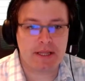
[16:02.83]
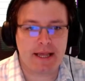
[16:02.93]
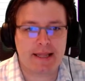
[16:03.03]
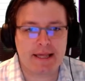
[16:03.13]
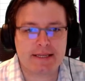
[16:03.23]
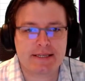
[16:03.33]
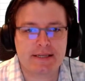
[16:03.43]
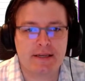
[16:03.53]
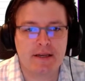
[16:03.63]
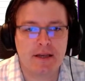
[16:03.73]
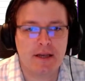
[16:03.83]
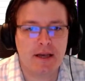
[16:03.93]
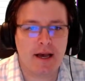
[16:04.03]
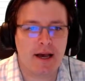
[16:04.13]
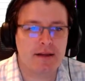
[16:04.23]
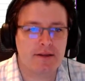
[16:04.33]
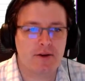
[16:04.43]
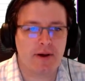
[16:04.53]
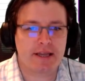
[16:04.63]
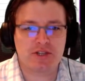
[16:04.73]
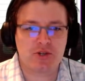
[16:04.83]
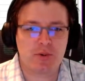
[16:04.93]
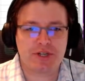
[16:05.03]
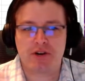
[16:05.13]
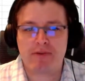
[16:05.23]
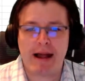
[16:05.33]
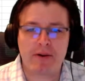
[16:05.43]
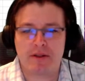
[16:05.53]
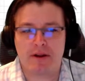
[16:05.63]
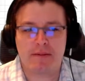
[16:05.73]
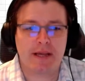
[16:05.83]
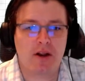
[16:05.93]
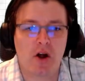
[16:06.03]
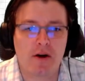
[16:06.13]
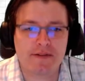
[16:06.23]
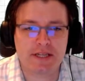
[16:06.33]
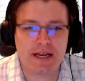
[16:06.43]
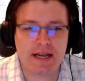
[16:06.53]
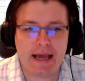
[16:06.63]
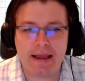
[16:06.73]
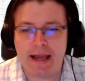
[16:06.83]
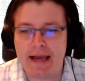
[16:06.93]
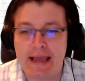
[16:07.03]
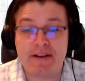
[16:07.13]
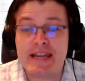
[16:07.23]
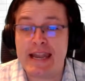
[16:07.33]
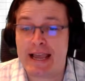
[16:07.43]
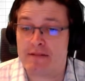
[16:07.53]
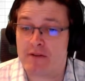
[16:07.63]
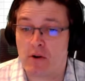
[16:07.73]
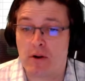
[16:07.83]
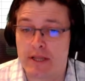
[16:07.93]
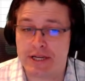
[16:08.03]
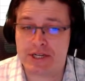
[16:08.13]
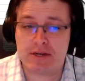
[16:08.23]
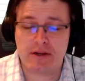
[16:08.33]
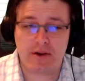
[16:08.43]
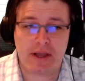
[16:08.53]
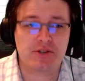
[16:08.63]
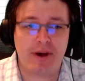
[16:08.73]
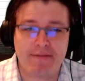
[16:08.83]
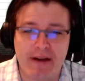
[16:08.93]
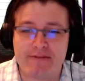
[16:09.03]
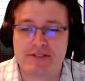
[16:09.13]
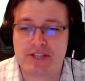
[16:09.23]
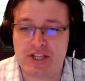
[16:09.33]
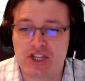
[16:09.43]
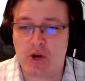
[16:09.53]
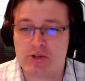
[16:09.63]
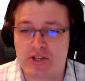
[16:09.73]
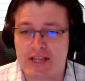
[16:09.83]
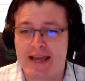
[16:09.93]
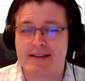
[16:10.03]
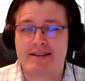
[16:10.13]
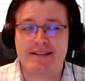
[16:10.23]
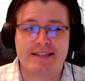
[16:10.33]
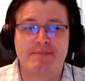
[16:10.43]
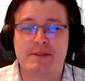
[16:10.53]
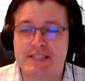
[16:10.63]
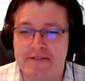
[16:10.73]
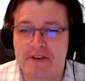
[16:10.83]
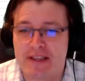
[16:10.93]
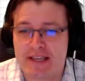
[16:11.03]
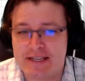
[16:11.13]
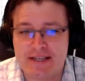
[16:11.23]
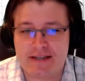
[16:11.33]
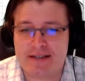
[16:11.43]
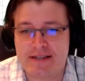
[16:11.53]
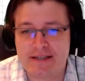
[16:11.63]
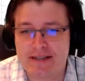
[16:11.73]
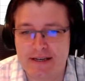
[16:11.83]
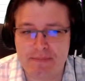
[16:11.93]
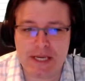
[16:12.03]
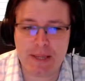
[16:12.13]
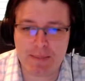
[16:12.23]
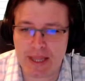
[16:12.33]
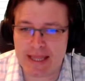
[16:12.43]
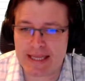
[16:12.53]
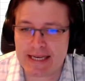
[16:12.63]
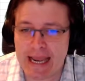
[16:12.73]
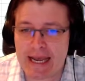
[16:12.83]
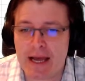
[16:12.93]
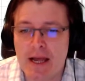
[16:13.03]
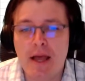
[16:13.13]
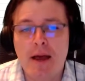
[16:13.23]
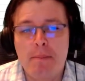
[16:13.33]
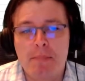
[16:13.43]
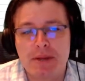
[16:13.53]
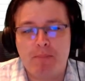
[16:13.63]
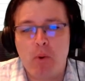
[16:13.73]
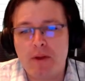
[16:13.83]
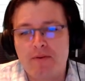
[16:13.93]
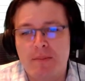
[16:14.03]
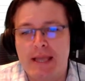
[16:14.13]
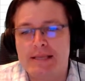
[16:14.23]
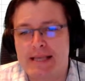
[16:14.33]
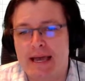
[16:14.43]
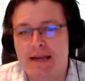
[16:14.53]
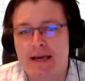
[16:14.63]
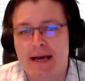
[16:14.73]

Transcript: like this, I can switch it around a little bit, and all of a sudden I have a negative correlation. Okay, so I've obviously chosen that specifically to manipulate the data, but the point remains that